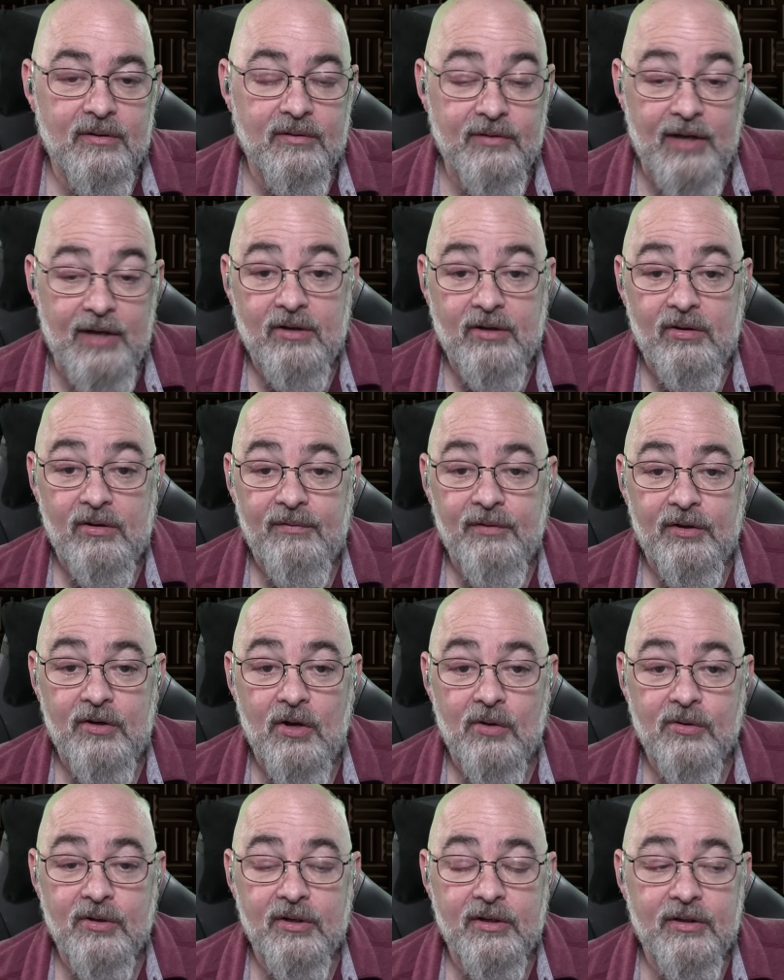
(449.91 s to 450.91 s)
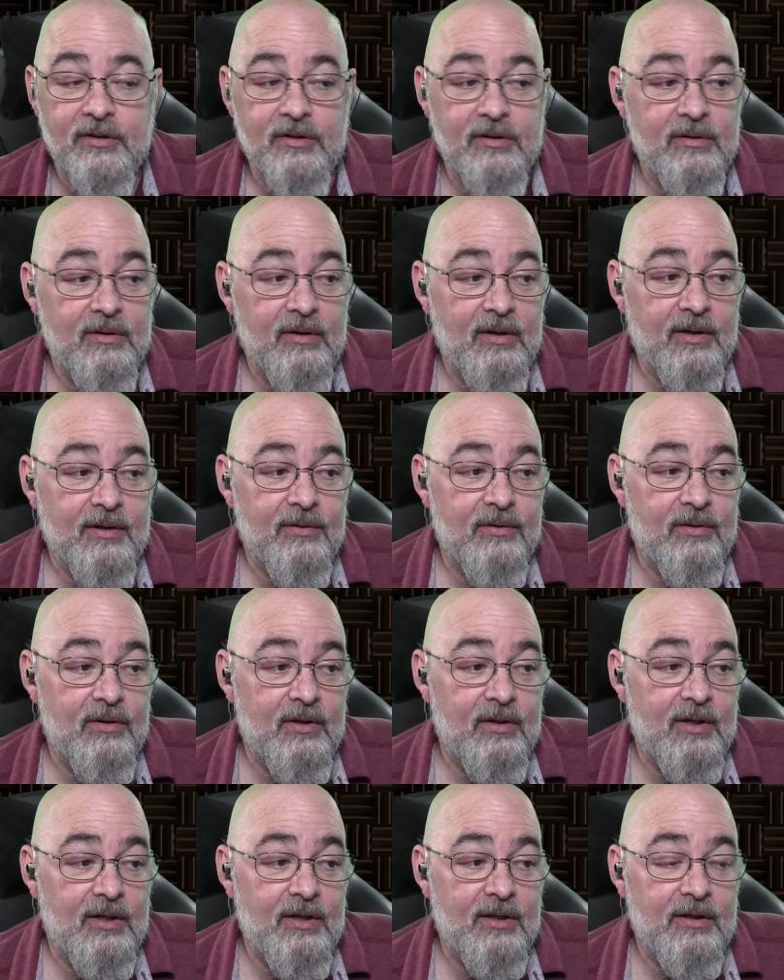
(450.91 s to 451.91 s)
Daniel even noted in
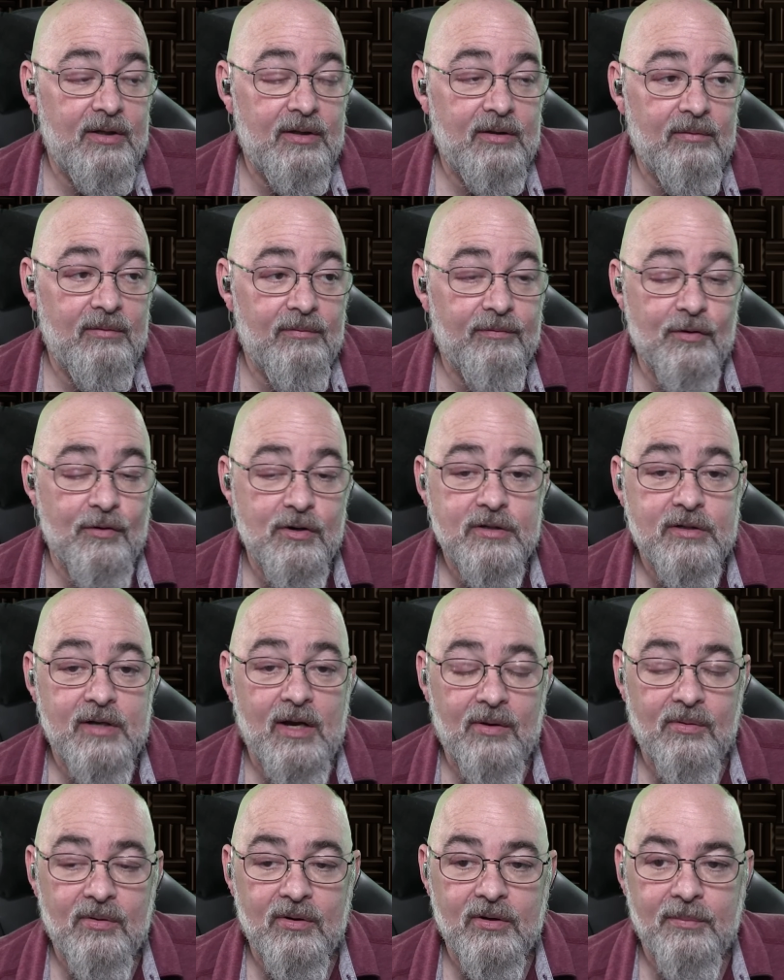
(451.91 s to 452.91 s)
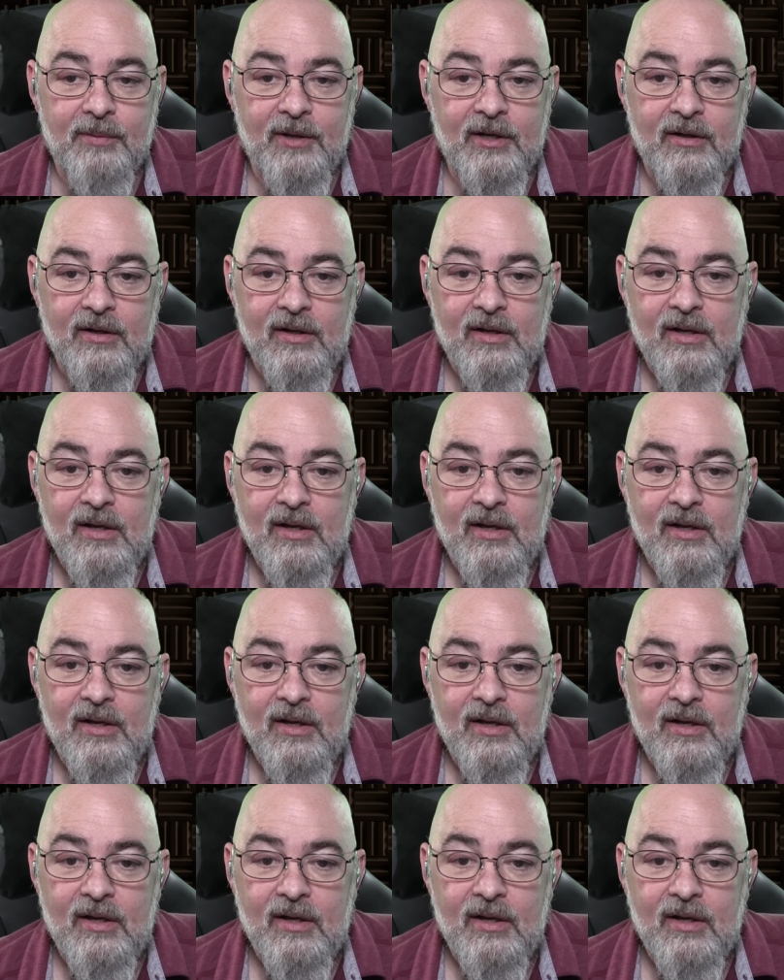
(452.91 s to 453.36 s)
the first hour debate,